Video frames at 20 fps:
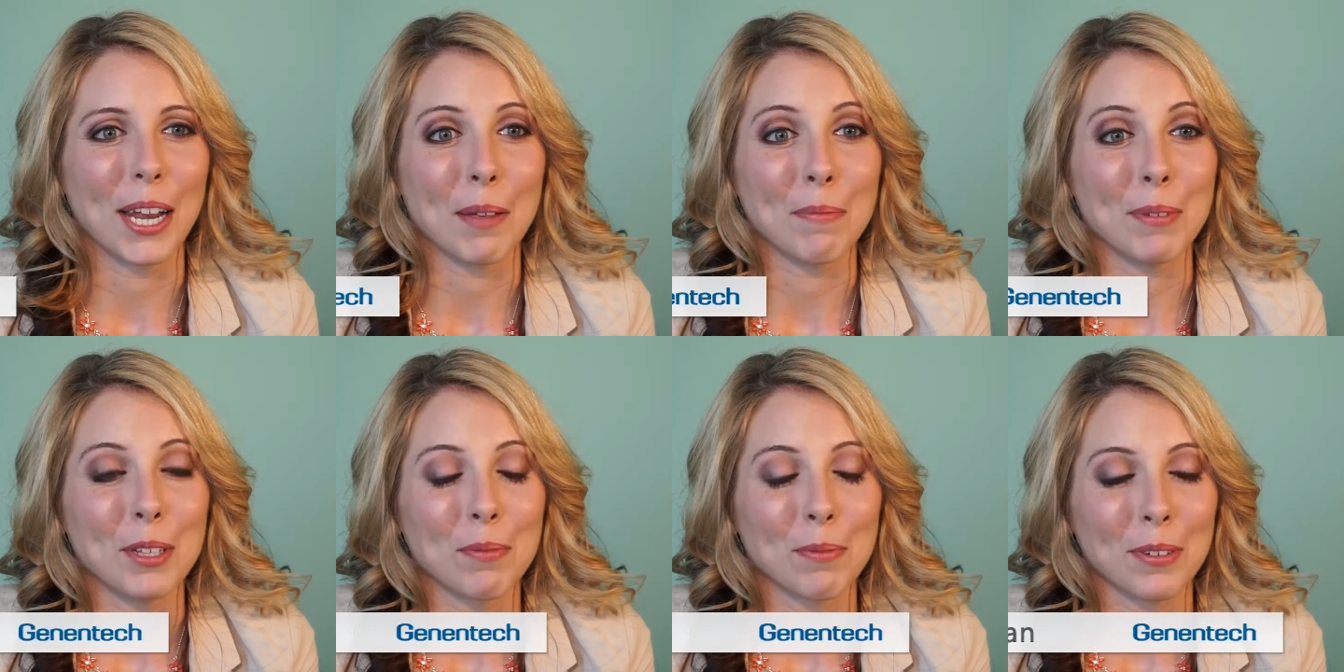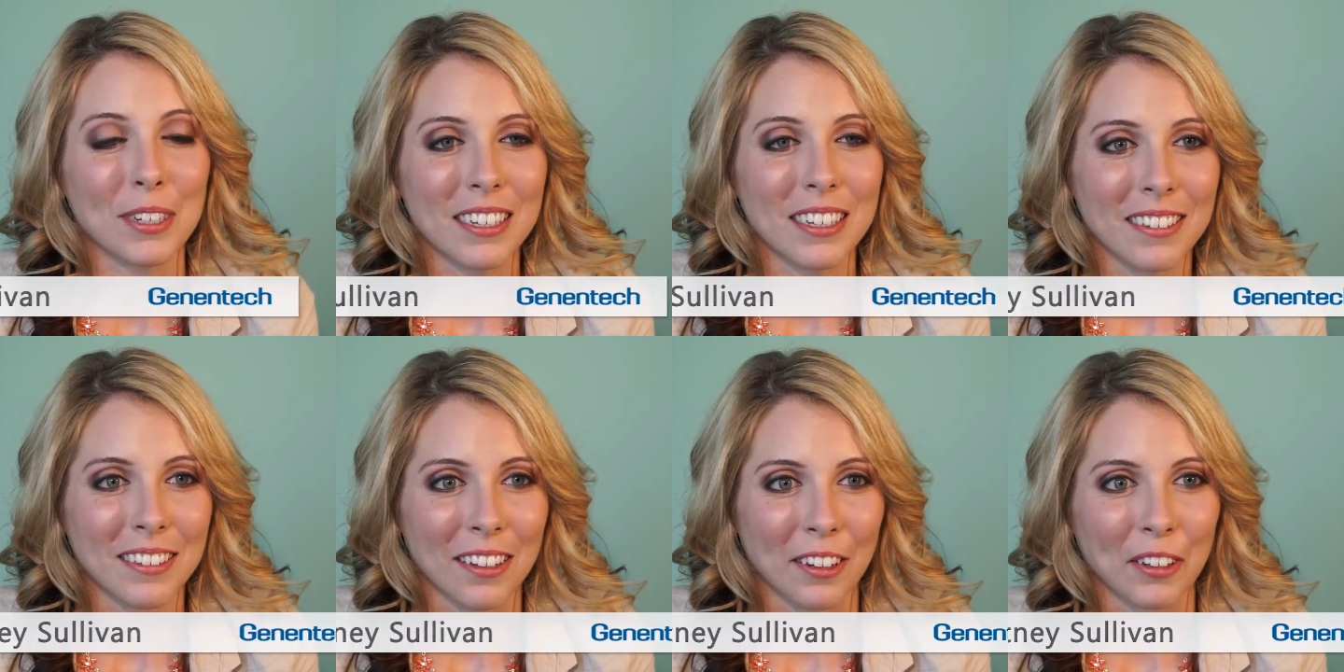name is
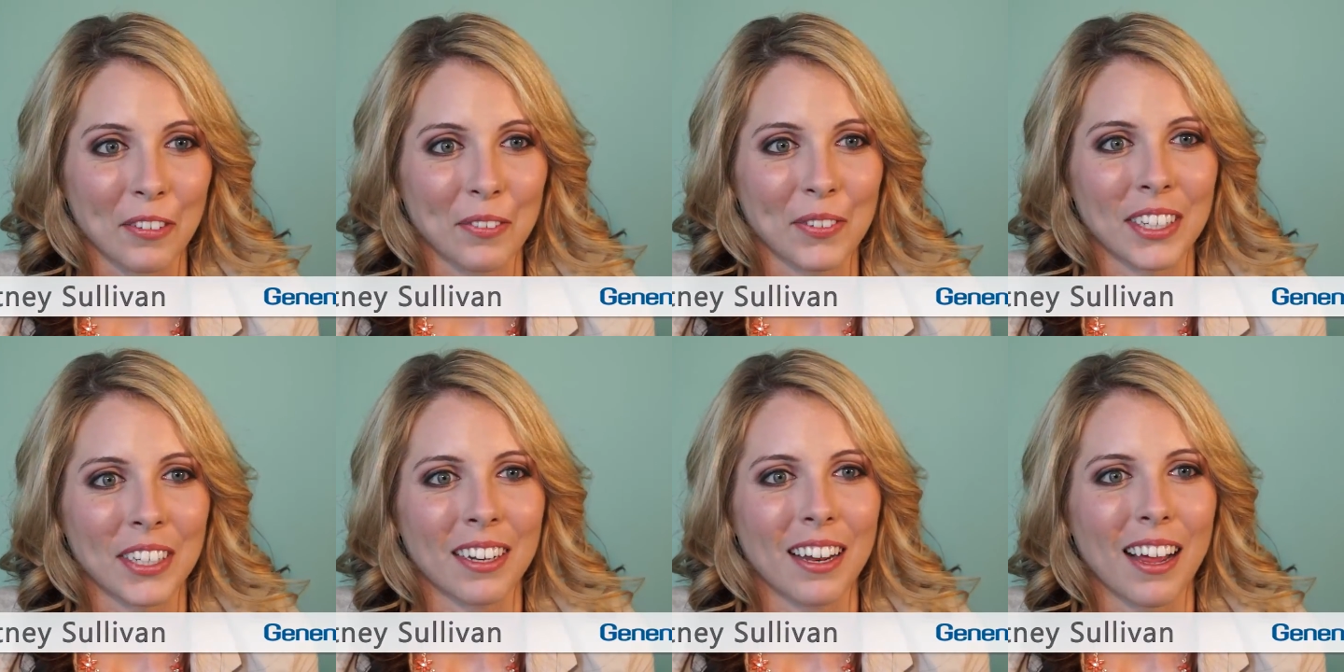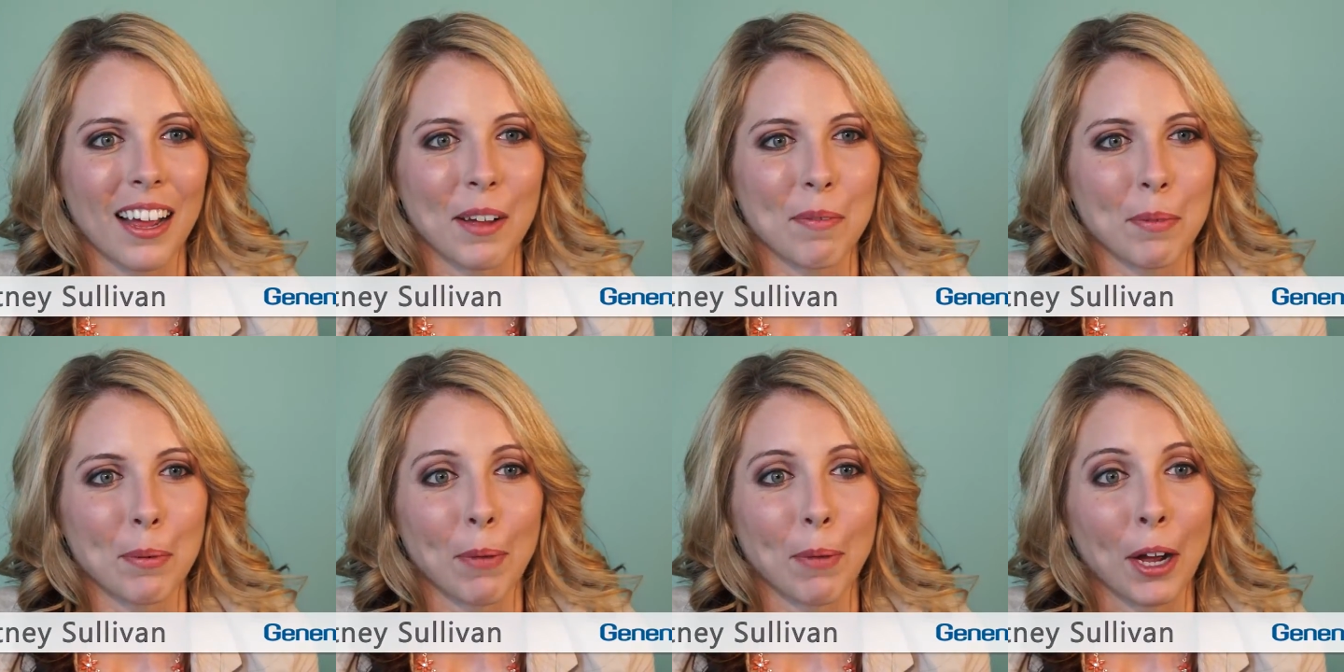Brittany Sullivan.
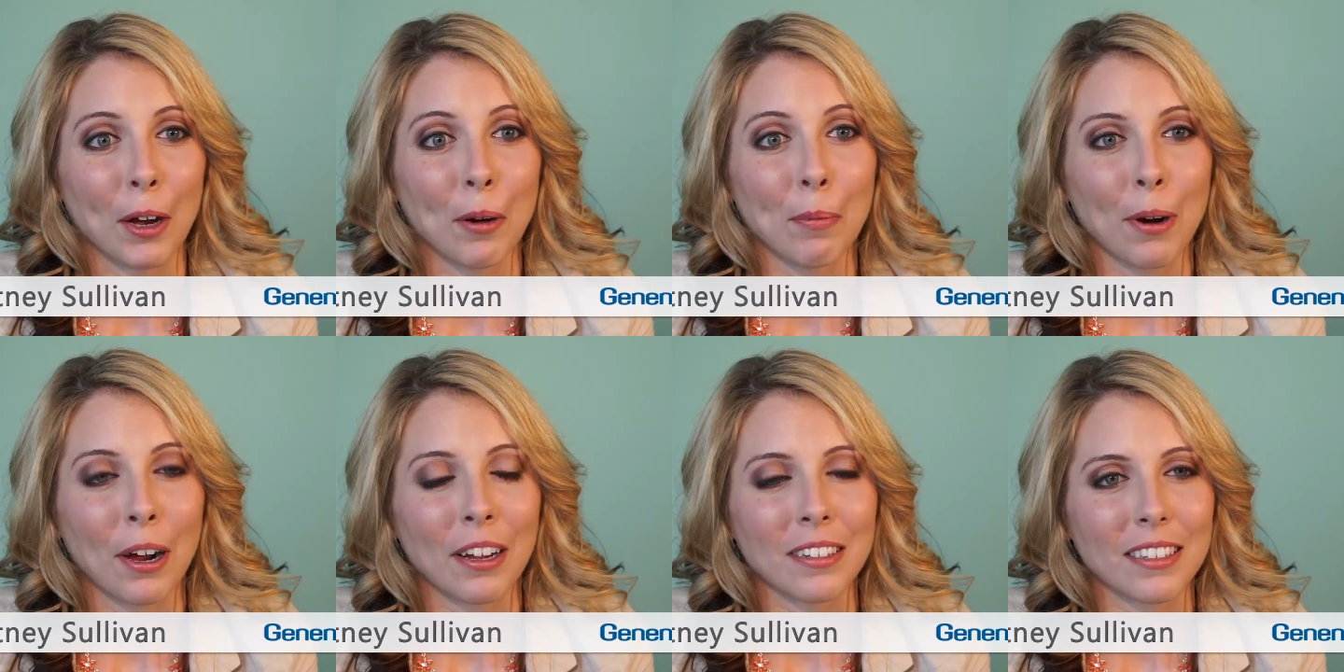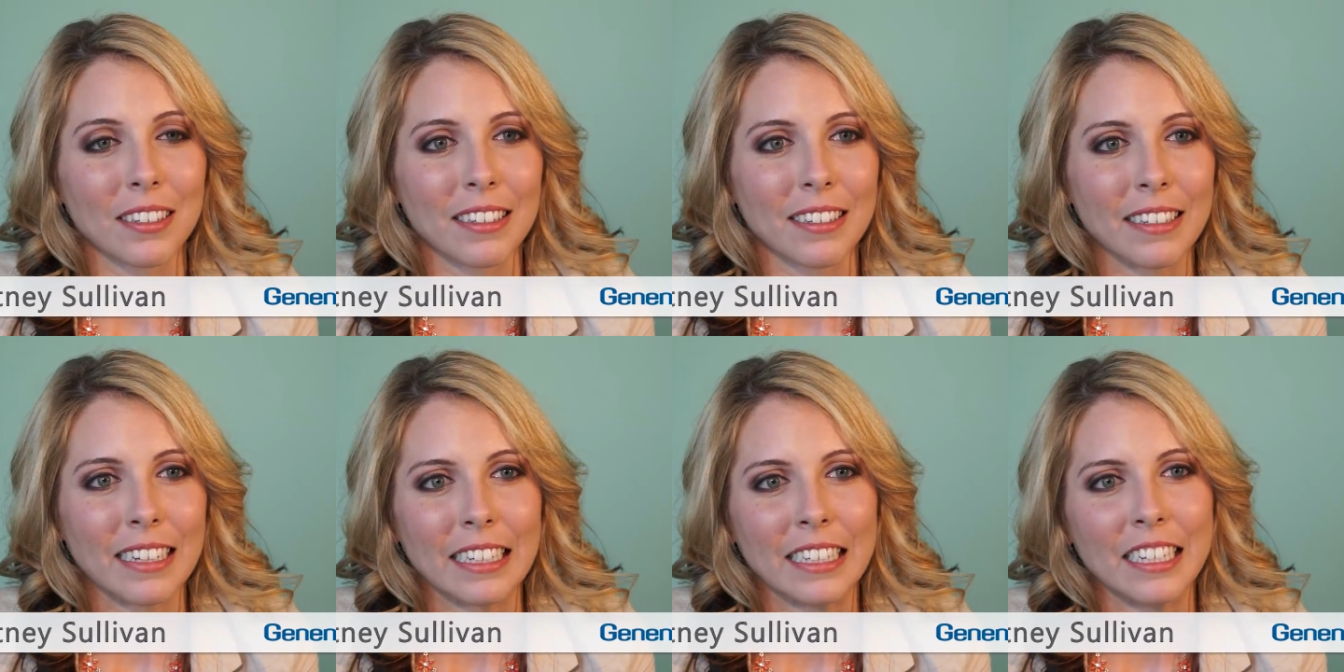I'm a
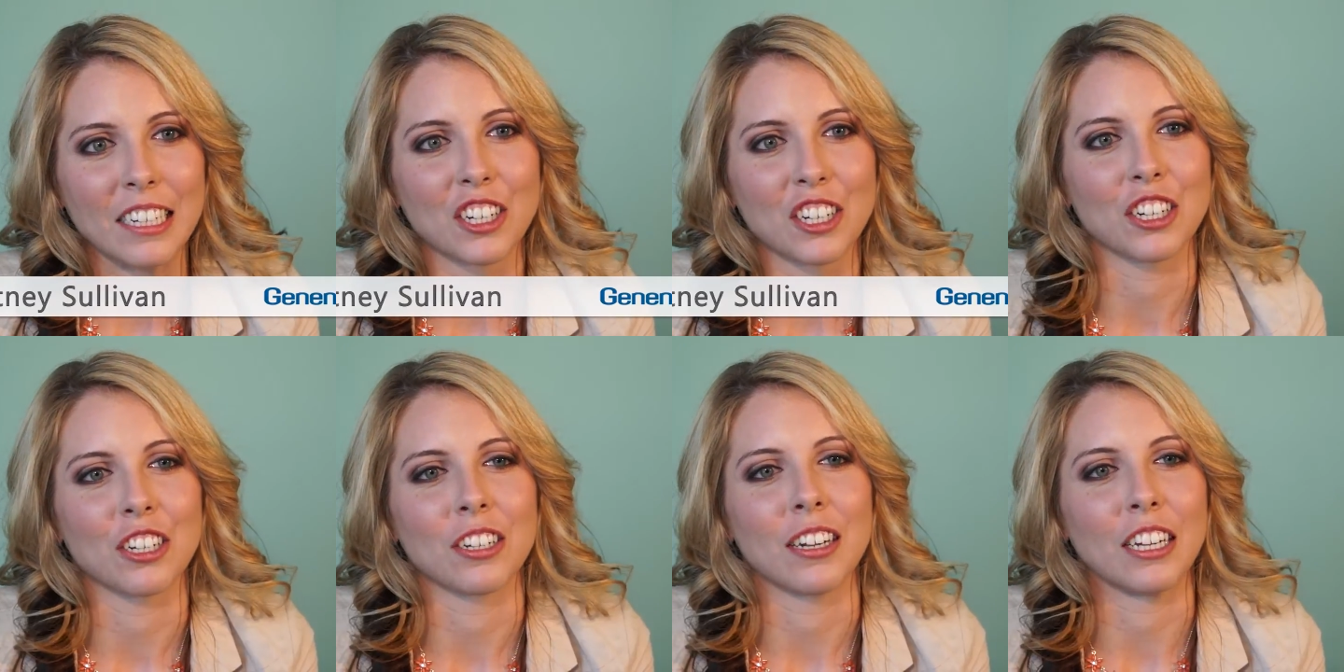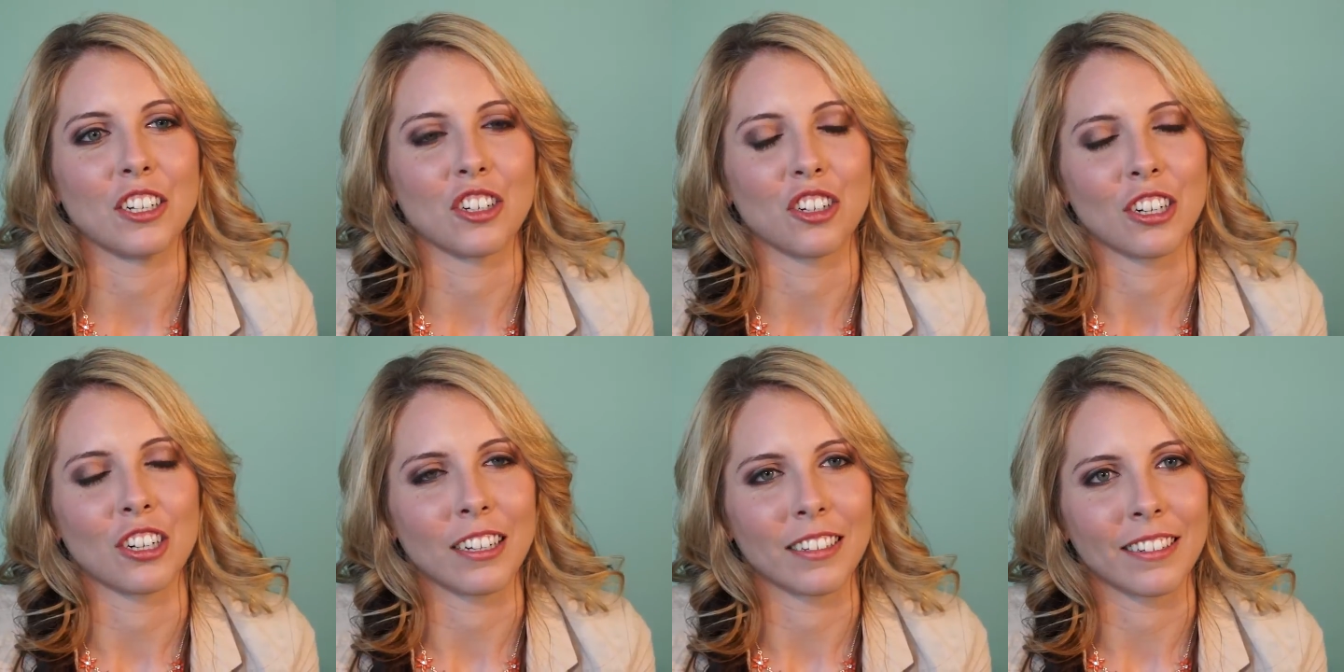bioprocess technician at
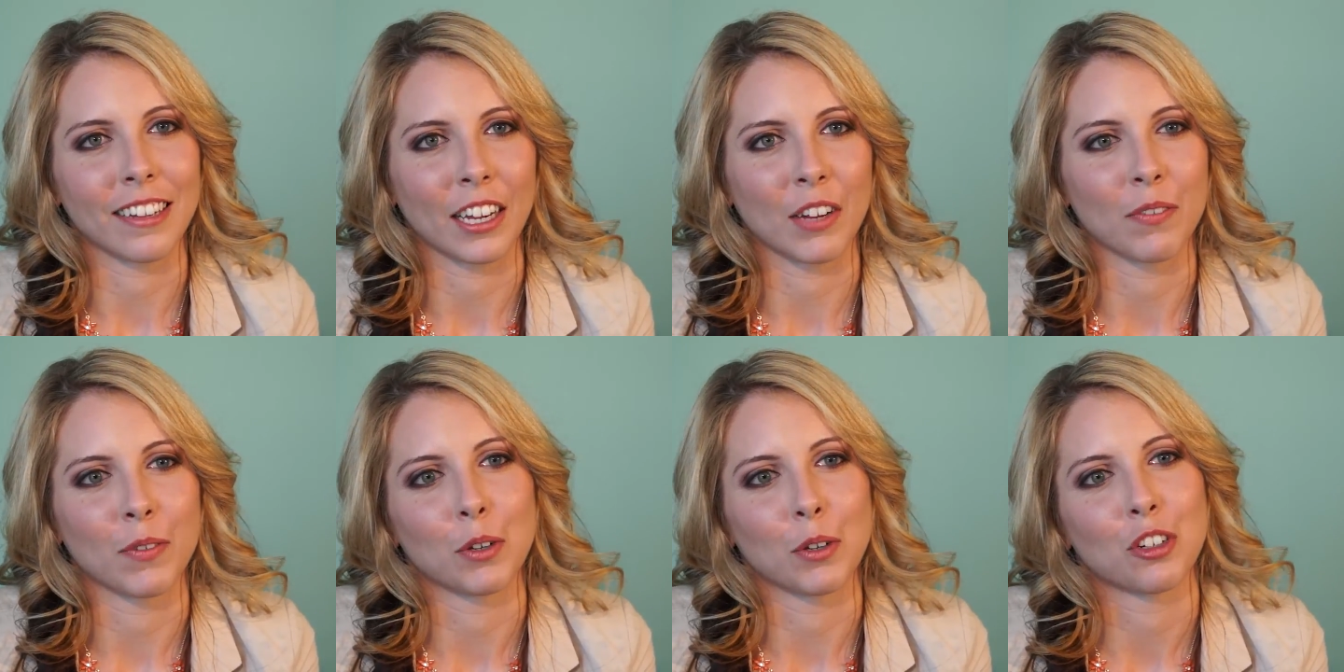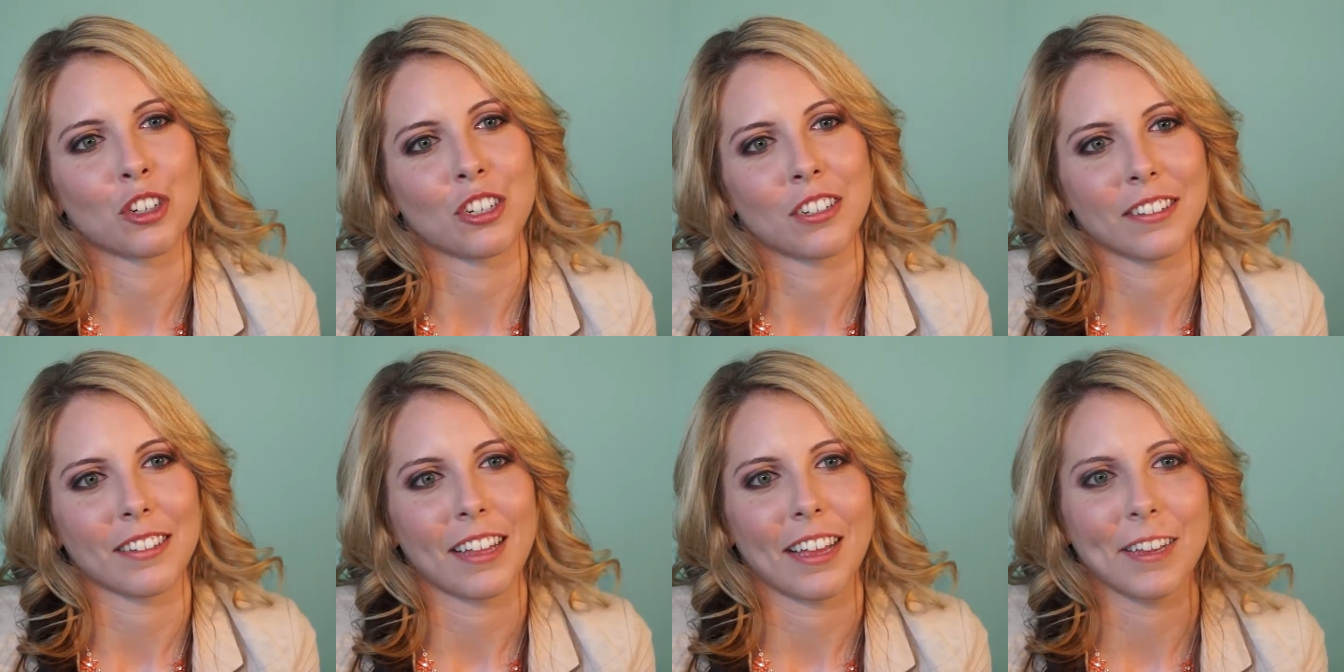Genentech of
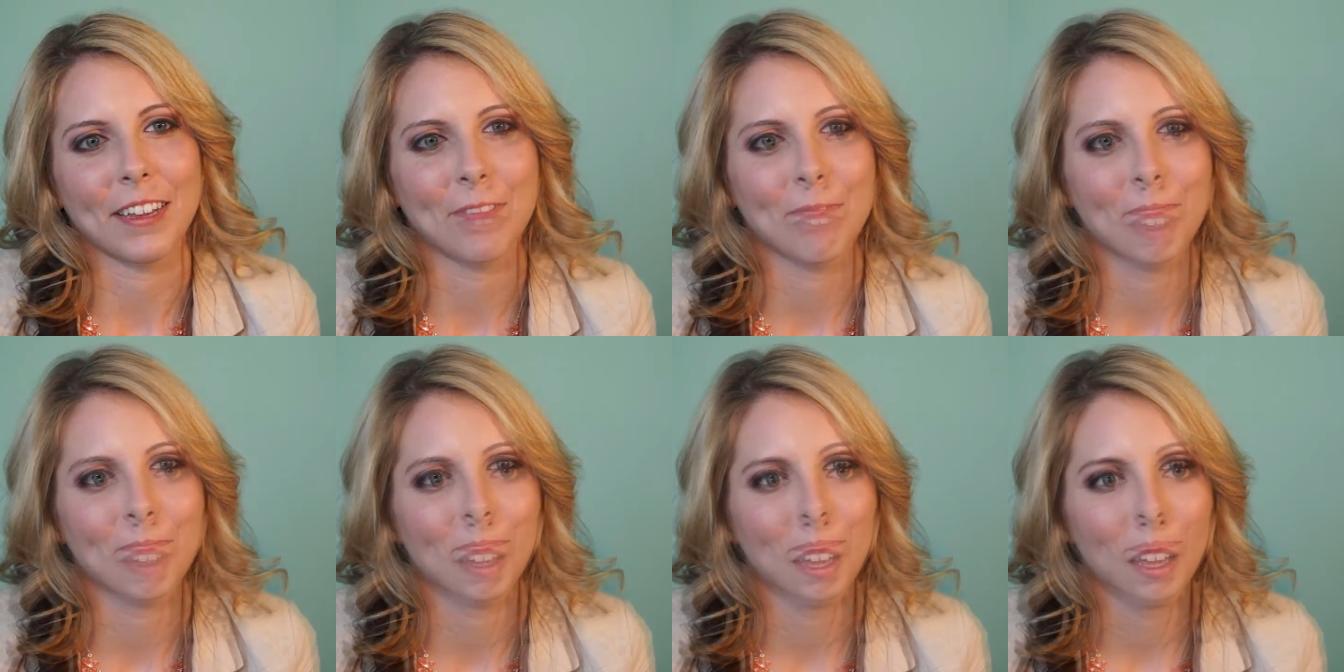Oceanside.